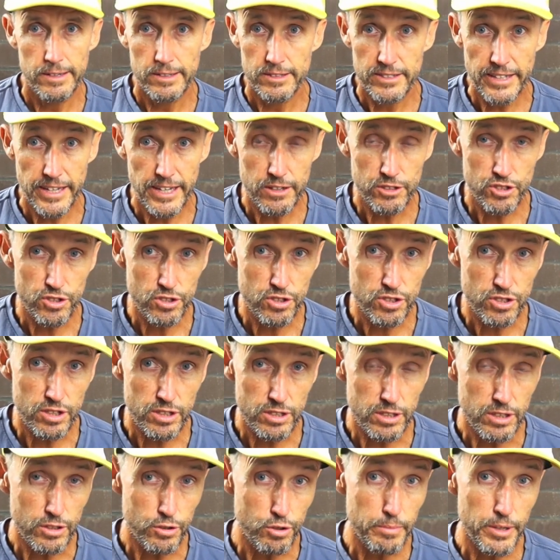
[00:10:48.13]
now just
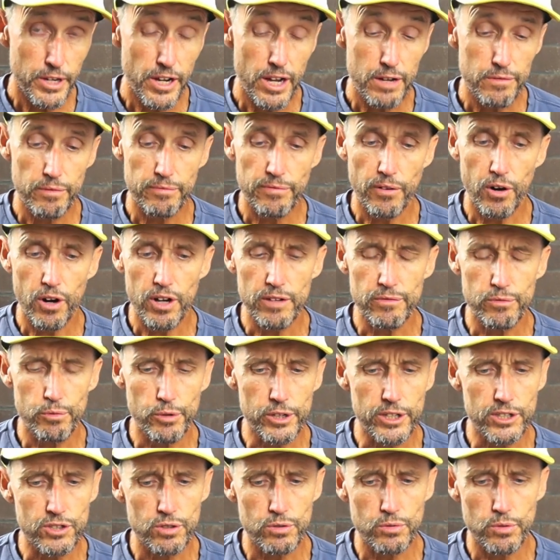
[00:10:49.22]
a little bit over 5 weeks